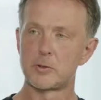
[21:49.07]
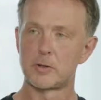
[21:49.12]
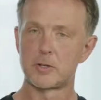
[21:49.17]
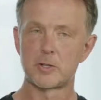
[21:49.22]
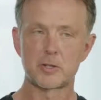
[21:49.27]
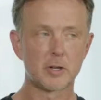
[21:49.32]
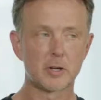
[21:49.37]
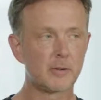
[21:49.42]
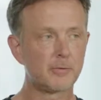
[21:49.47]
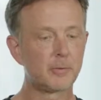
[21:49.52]

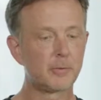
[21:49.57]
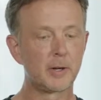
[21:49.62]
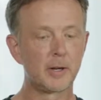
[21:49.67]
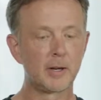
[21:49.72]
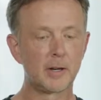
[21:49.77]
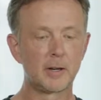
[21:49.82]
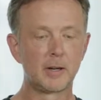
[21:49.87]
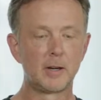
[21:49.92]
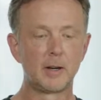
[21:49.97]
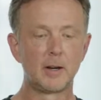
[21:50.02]
source
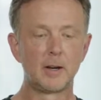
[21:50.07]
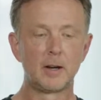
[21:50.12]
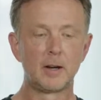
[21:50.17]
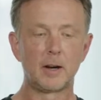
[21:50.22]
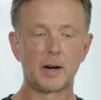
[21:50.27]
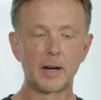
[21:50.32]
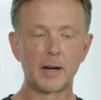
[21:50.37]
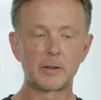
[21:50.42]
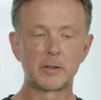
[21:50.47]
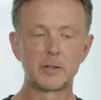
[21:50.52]
software,
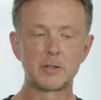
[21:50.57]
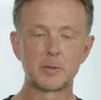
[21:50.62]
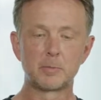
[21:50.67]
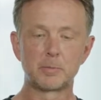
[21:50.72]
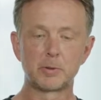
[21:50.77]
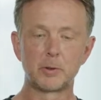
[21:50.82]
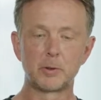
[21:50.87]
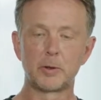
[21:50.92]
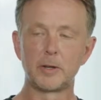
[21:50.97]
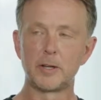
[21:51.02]
I could
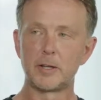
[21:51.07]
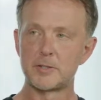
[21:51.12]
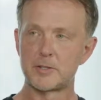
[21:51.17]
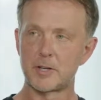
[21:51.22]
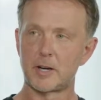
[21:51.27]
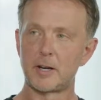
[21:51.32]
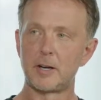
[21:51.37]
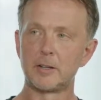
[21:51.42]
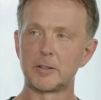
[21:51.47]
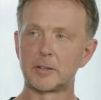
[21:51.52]
deploy a
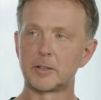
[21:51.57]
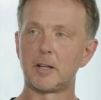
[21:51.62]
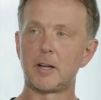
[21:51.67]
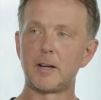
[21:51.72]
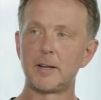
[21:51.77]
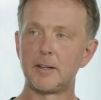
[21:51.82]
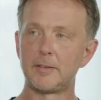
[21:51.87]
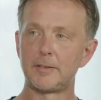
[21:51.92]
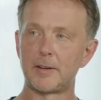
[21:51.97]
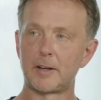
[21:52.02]
Zion
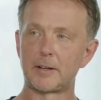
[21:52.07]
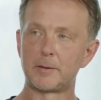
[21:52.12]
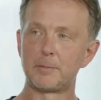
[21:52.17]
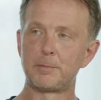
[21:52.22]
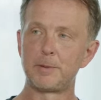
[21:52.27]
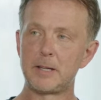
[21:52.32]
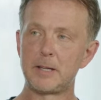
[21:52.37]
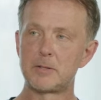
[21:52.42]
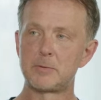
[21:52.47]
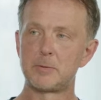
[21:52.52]
client that
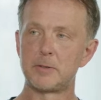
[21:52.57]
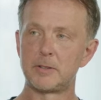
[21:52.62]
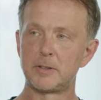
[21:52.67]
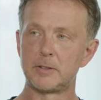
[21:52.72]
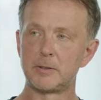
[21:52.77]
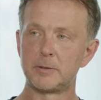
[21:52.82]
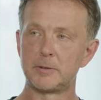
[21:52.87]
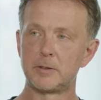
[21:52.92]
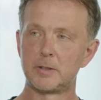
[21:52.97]
competes with you.